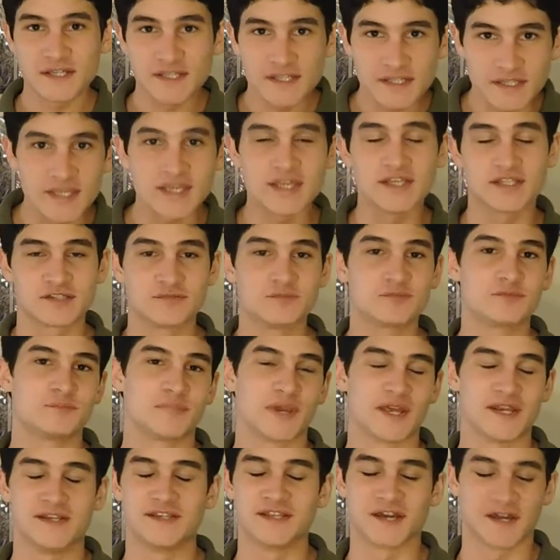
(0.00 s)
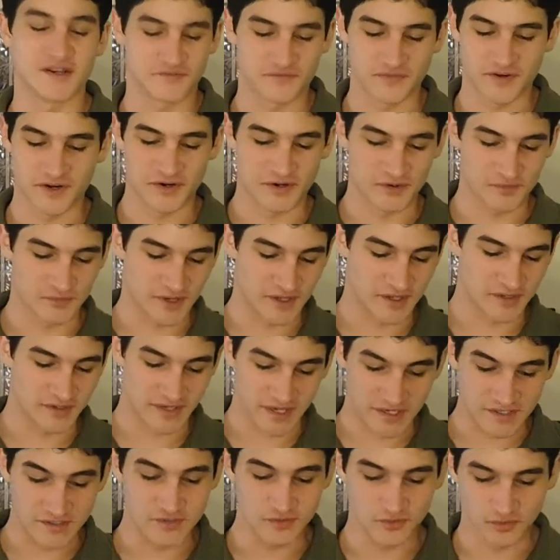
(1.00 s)
it's been done very well, and I
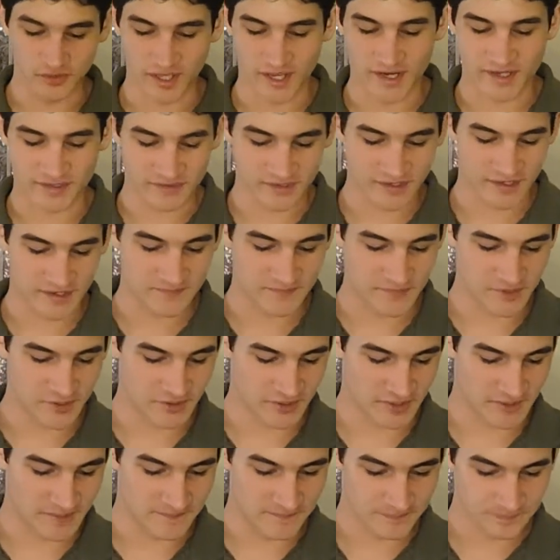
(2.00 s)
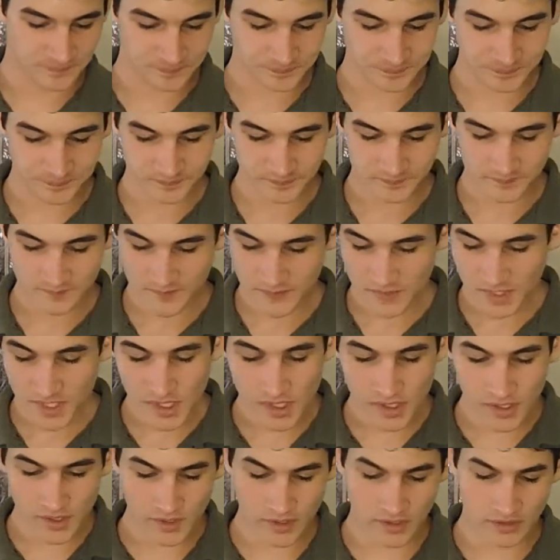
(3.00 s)
do like that. Okay.
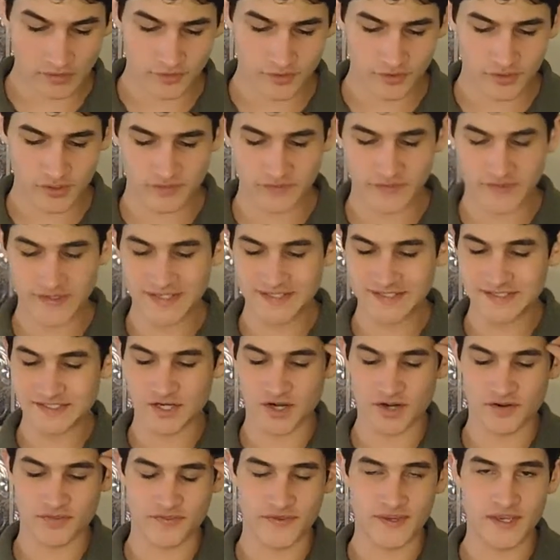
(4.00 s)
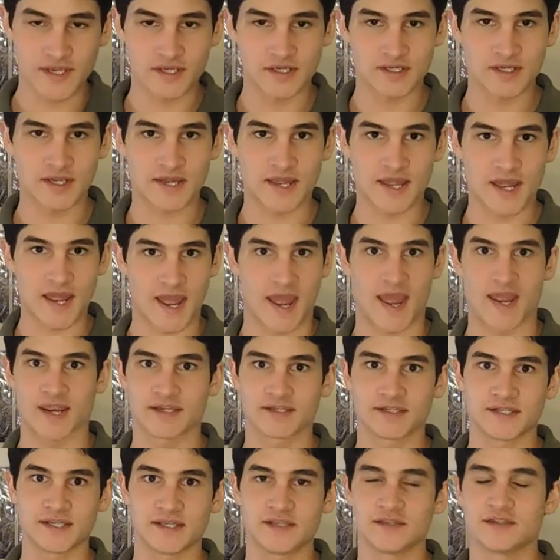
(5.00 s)
Other good things are the
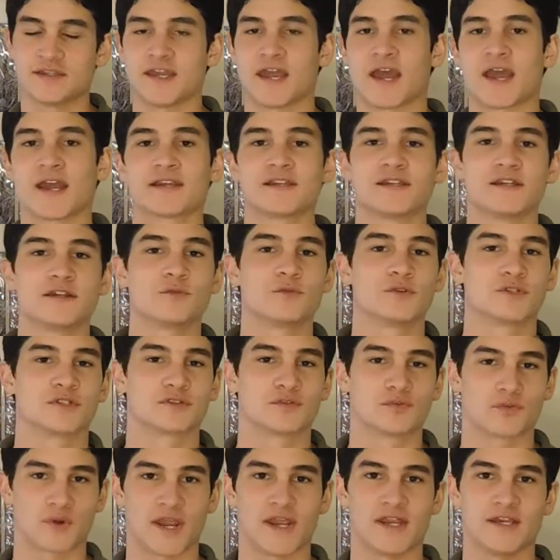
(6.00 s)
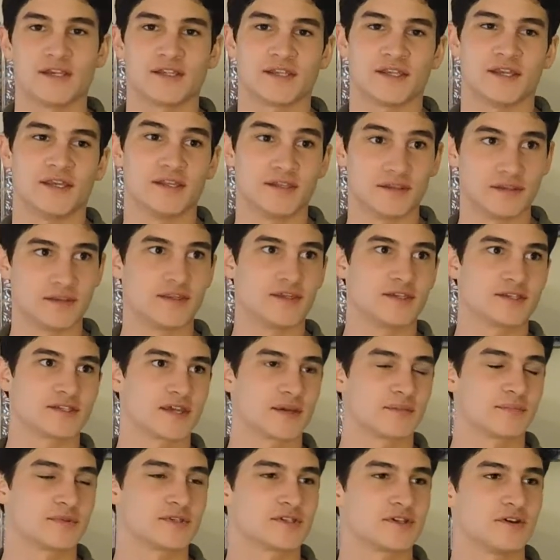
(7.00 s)
acting. The acting was great in this
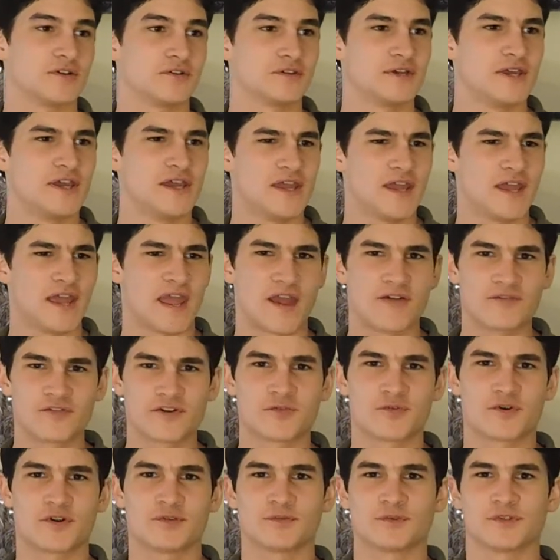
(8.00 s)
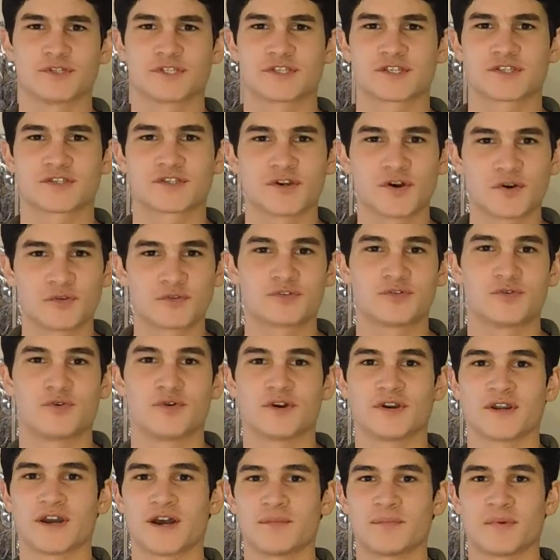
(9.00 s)
episode. Everyone was so
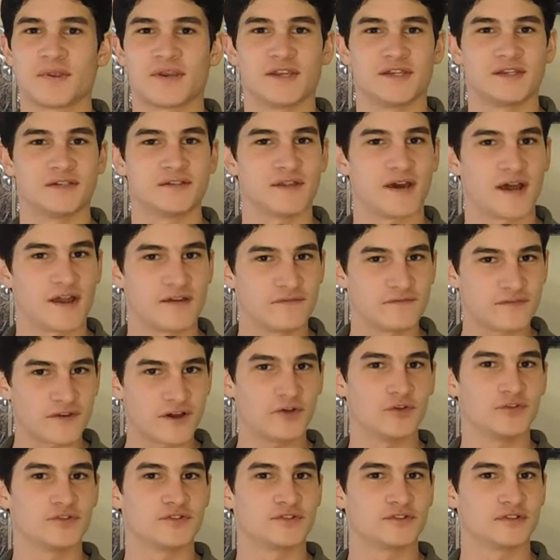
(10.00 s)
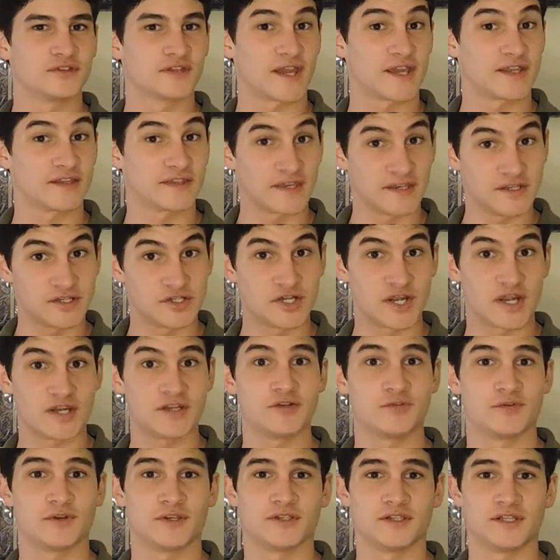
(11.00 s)
torn up, and I felt like they
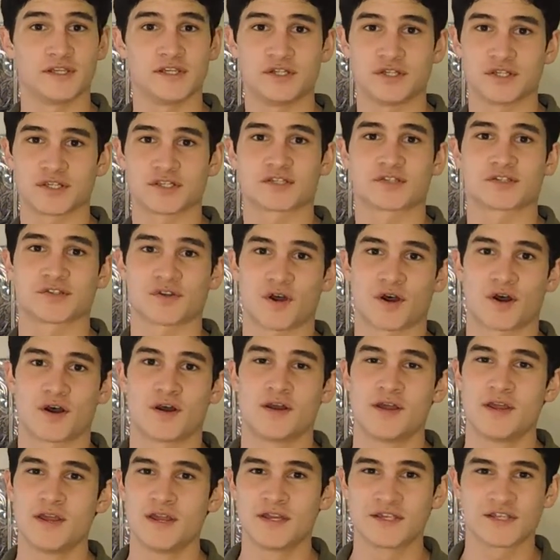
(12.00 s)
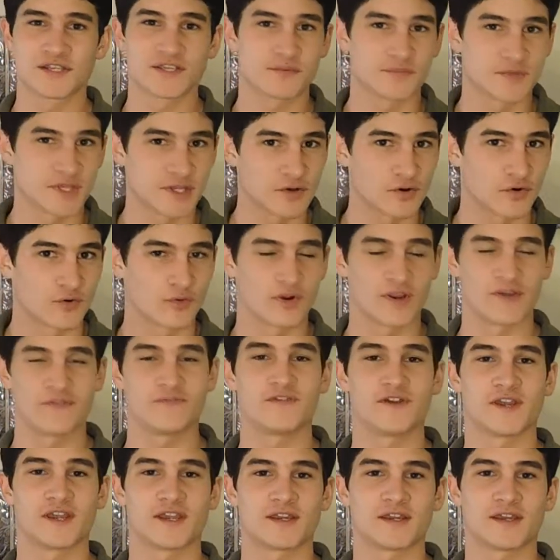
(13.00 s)
genuinely just saw something
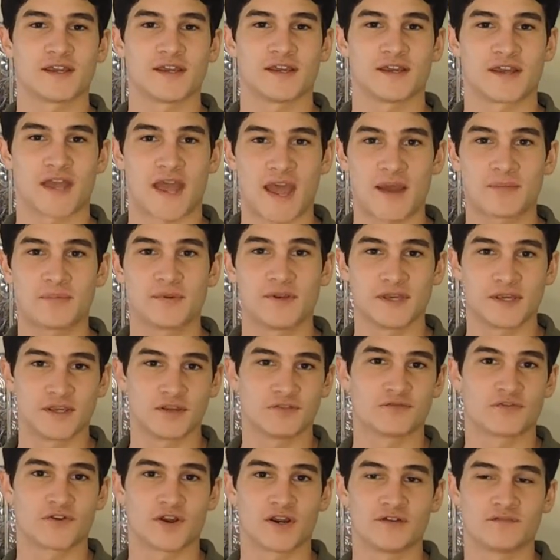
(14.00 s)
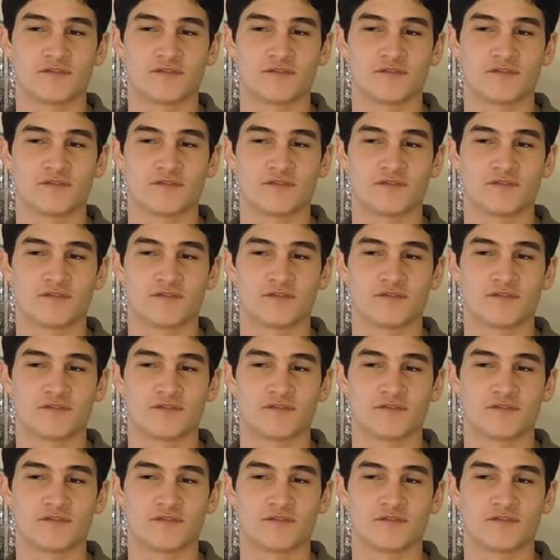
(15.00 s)
horrific happening in front of